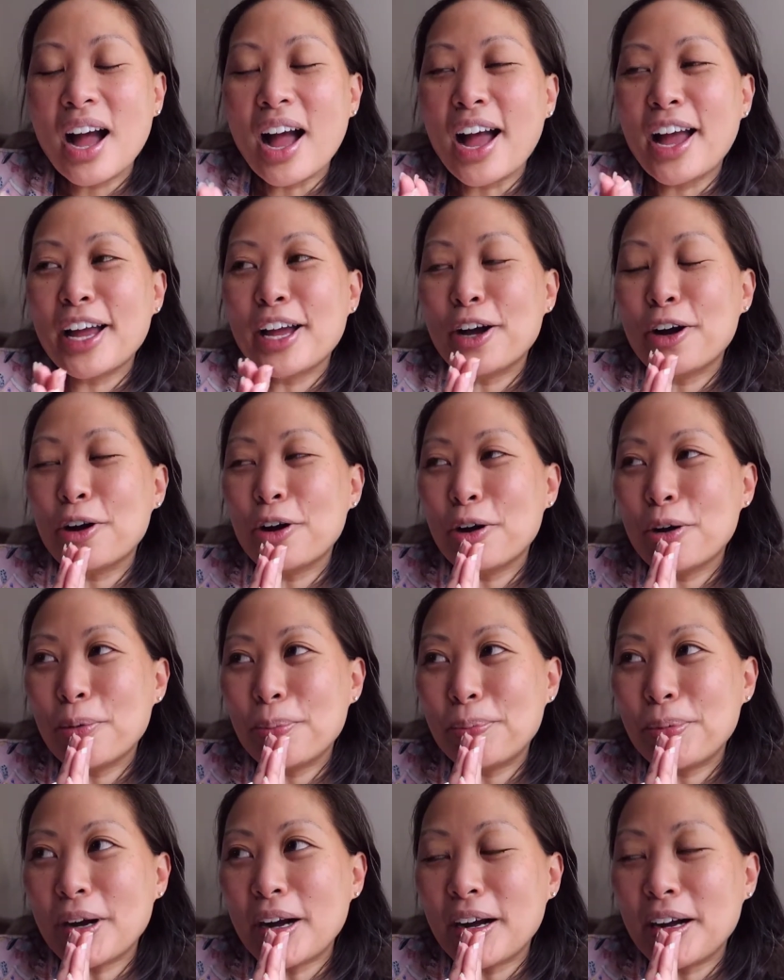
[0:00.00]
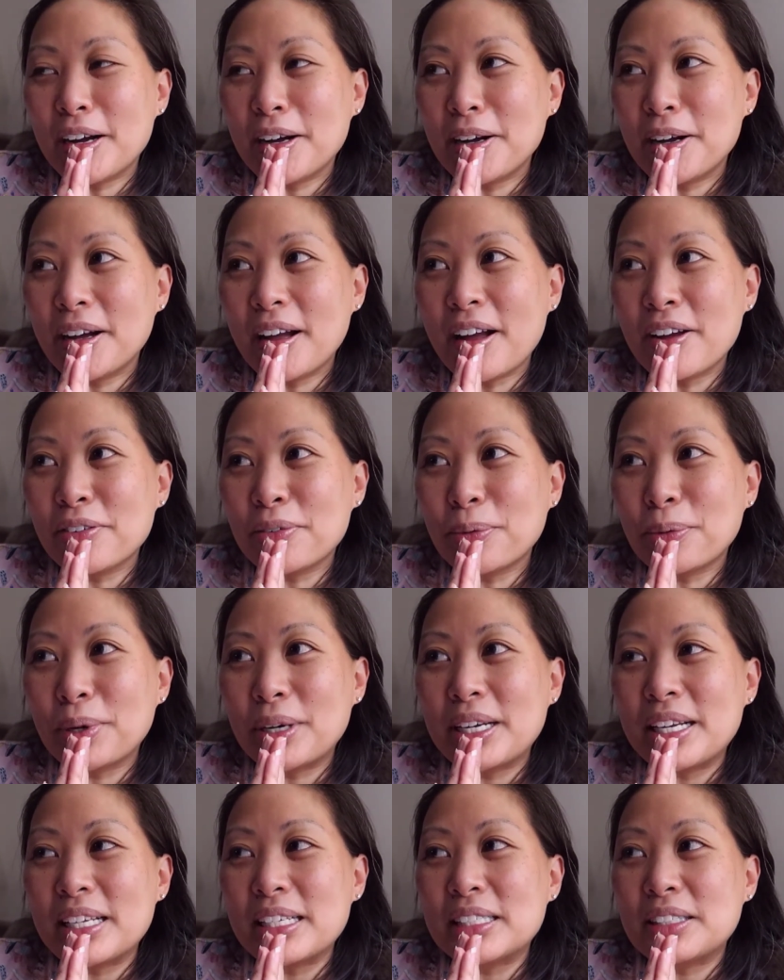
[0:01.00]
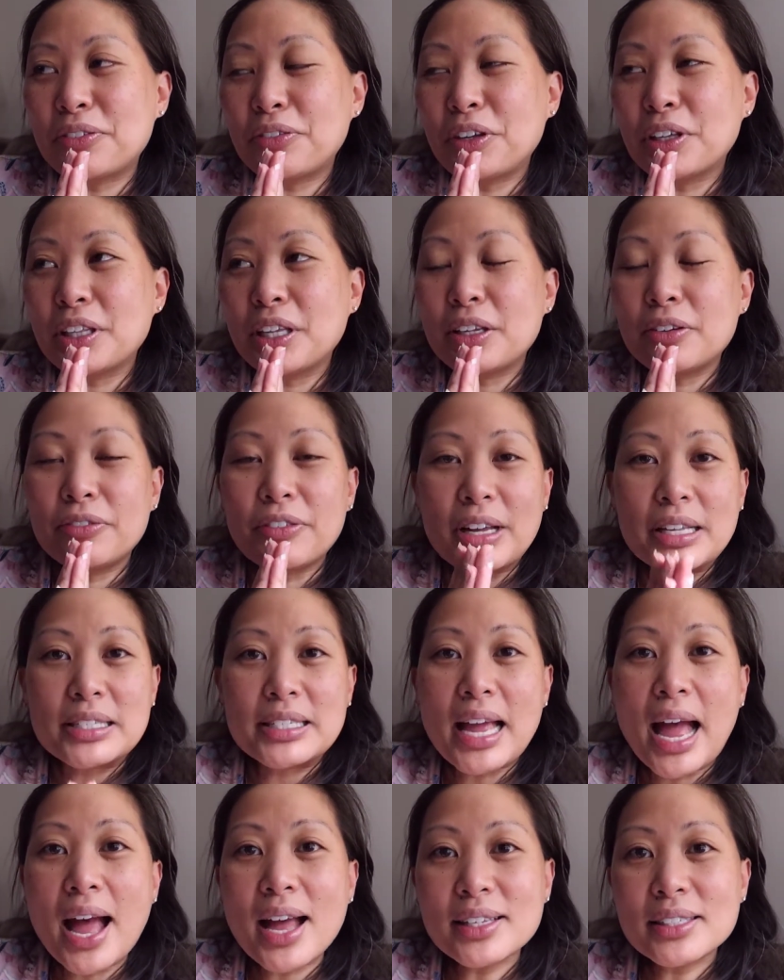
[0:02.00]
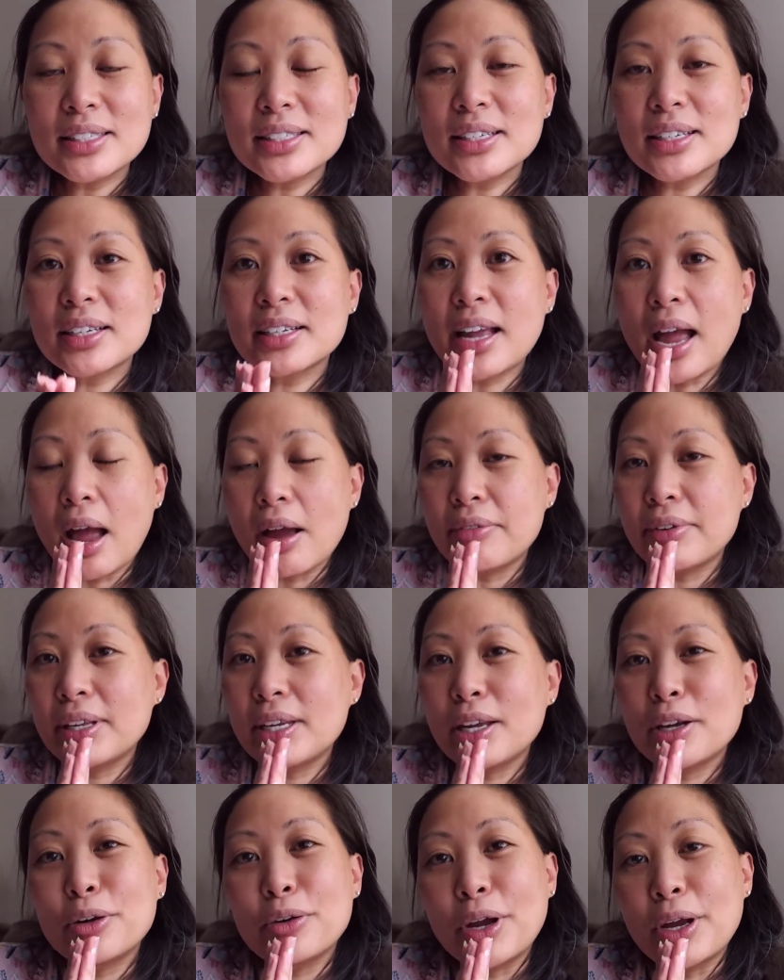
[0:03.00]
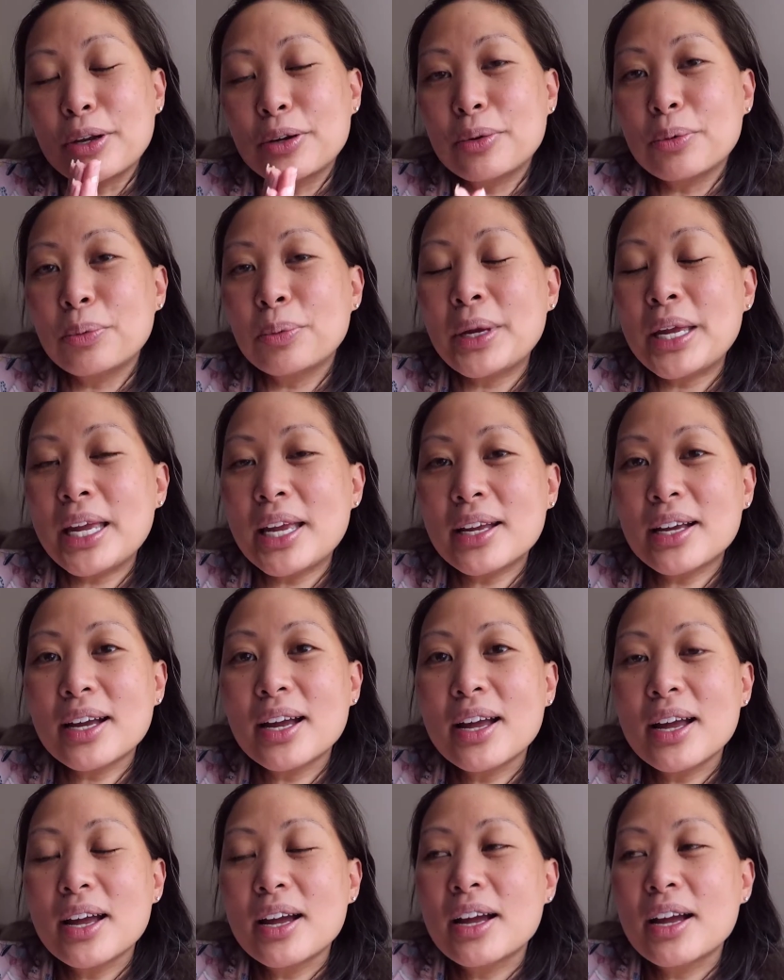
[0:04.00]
I hope everyone is feeling fantastic, having a great week,